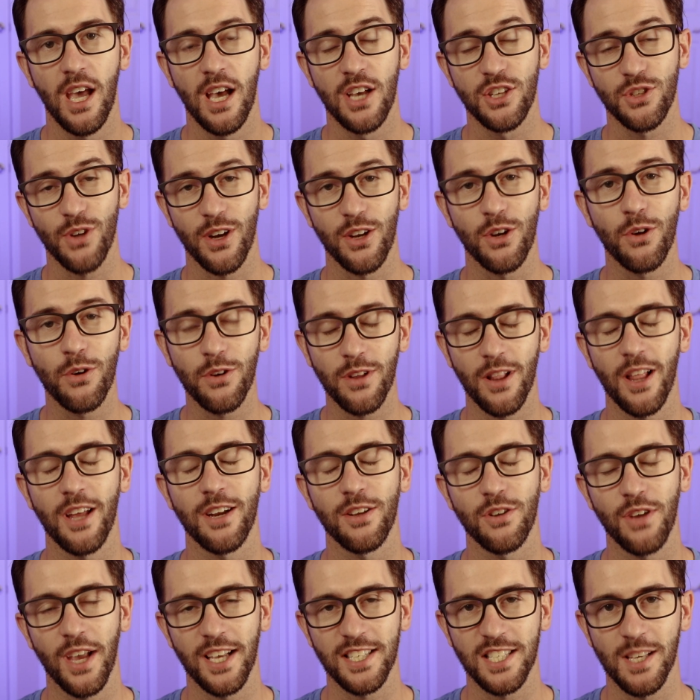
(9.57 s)
So I know a lot of
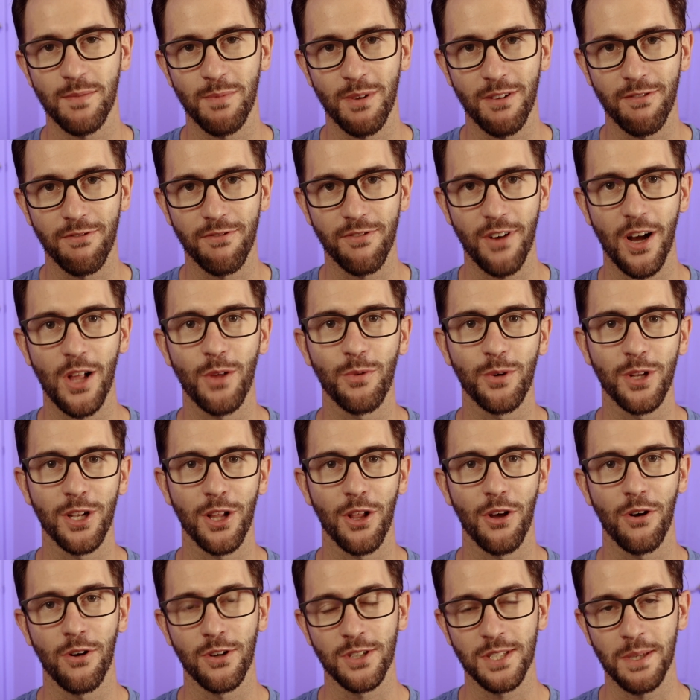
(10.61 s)
you guys have been following
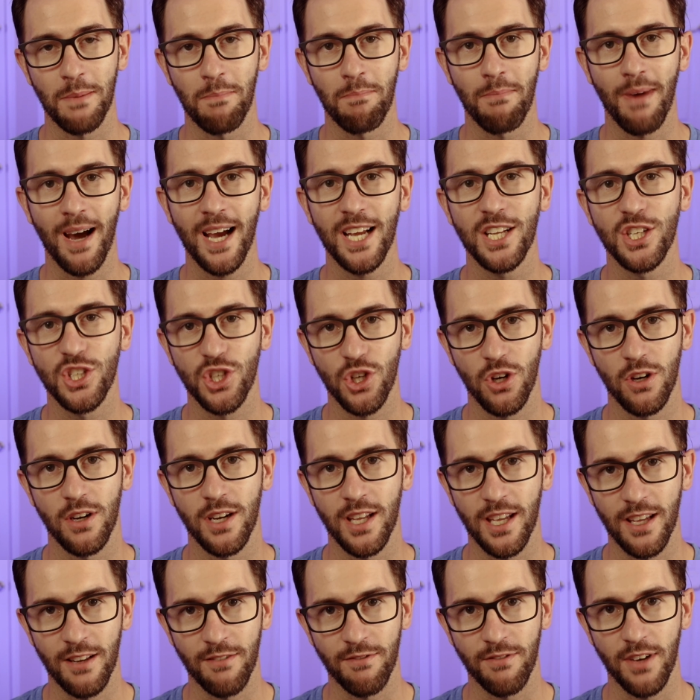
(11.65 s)
along to my
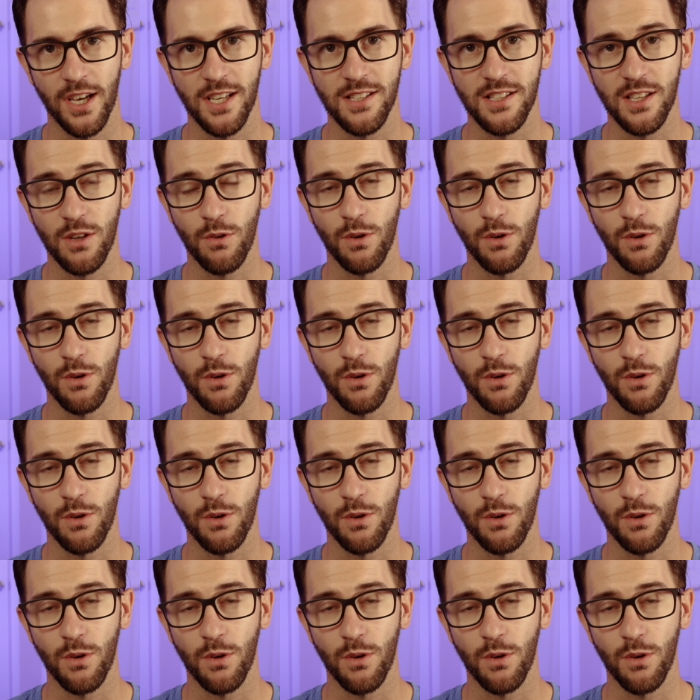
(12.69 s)
journey investing